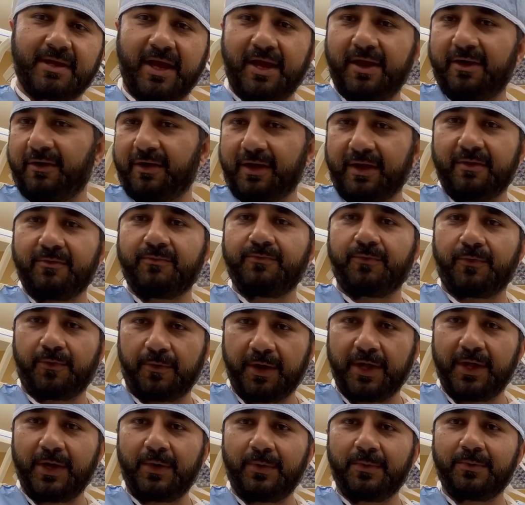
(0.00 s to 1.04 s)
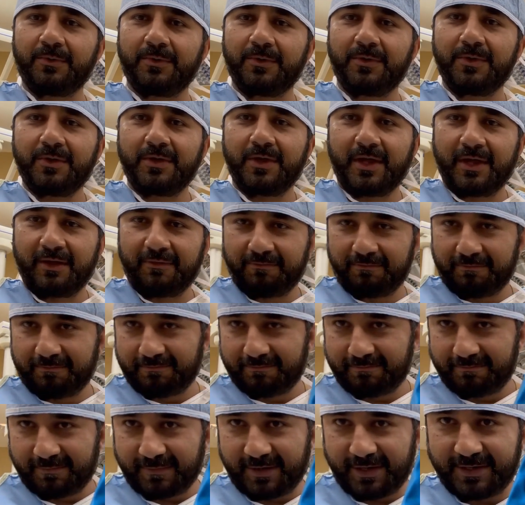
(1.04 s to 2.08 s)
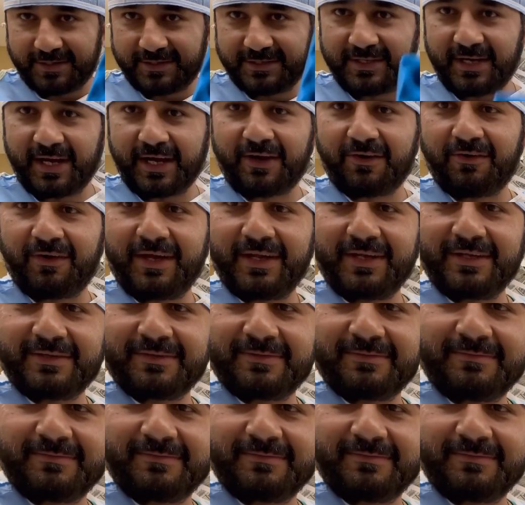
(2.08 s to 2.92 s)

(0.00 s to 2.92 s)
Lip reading: caring for you. Here's the acrate.